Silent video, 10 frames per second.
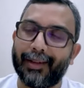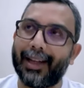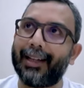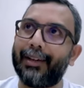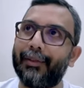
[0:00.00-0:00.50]

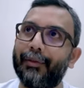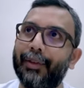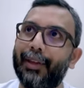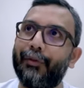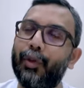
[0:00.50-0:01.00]
And
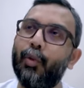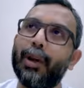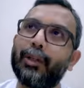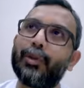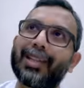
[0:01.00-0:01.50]
if you
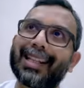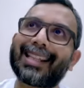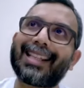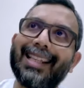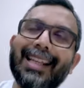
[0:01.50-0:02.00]
want to
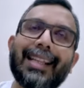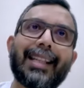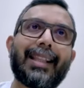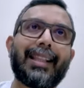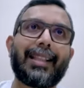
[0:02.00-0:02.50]
succeed
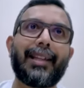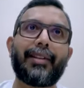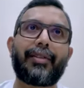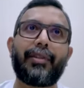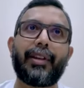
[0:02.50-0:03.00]
in this
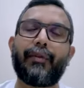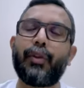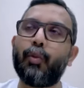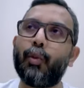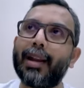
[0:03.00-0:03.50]
industry, if
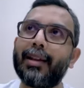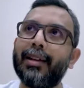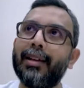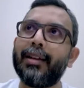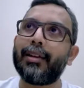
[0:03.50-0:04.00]
you want
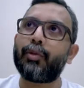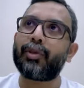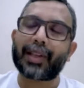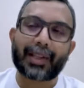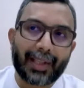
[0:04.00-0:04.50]
to
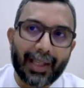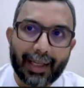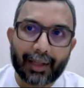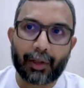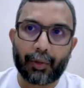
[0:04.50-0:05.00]
succeed
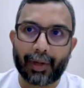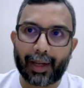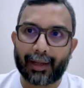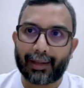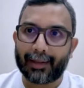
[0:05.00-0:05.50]
in
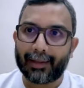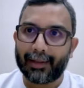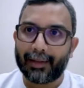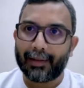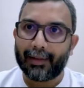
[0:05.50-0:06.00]

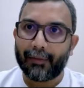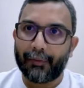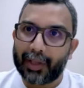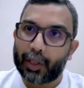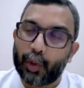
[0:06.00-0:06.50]
QNet,
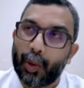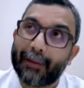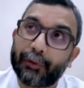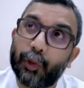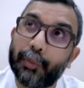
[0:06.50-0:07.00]
first you
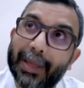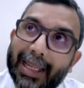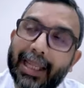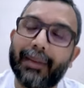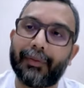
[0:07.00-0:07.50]
have to
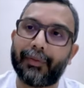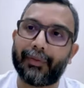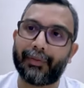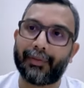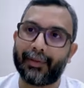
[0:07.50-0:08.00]

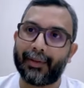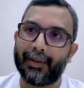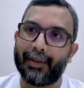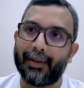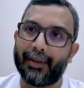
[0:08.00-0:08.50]
believe.
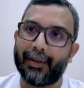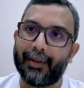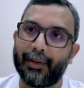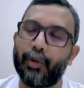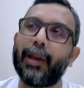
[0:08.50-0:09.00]

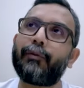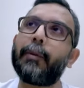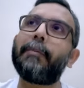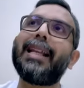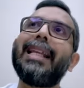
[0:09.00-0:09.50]
You have to
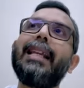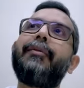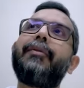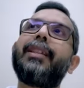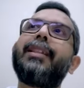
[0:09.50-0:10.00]

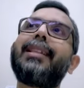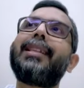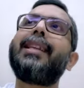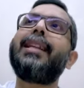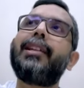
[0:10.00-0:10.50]
believe in
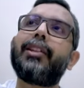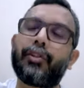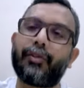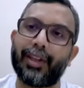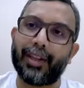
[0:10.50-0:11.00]
this
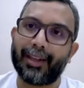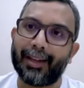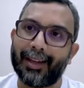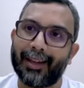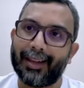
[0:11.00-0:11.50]
industry
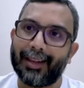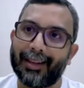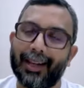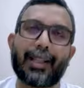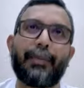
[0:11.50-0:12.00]

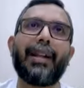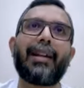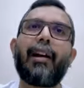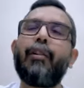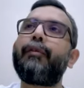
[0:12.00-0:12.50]
that has been
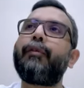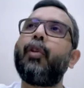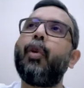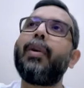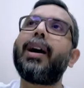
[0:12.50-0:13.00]
around for
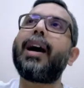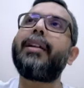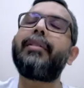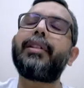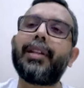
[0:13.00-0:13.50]
over
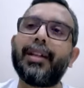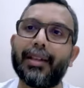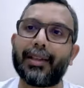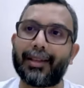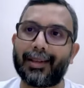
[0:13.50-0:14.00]
100
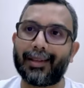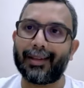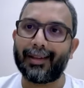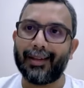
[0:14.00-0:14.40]
years.